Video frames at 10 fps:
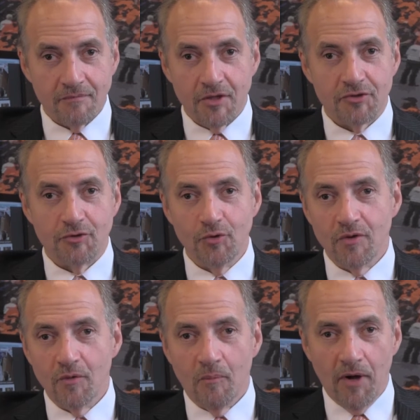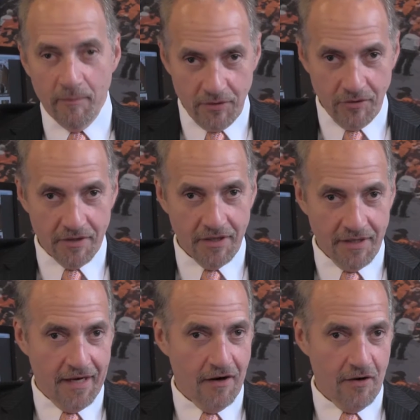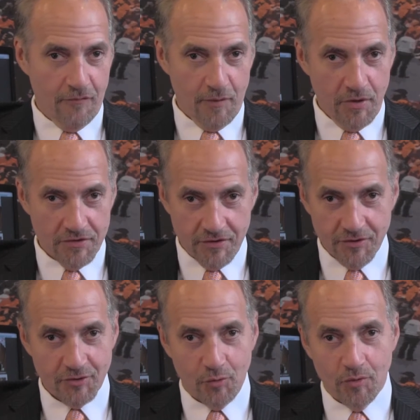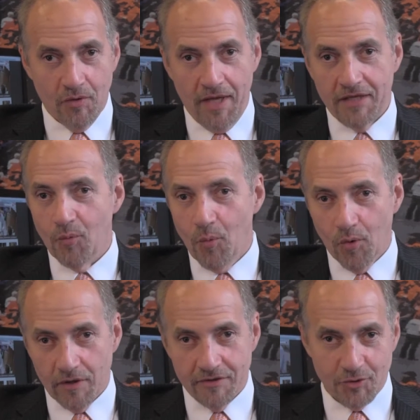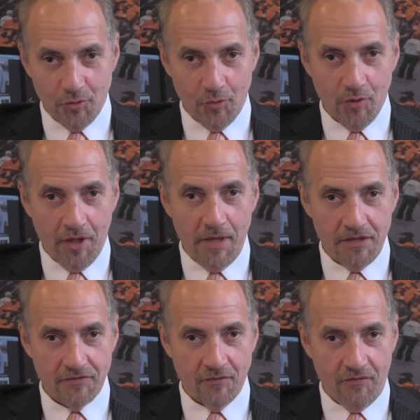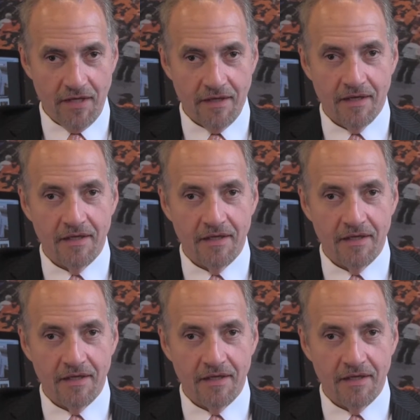a student who might be looking at Harvard Business School, at the Wharton School at Pennsylvania,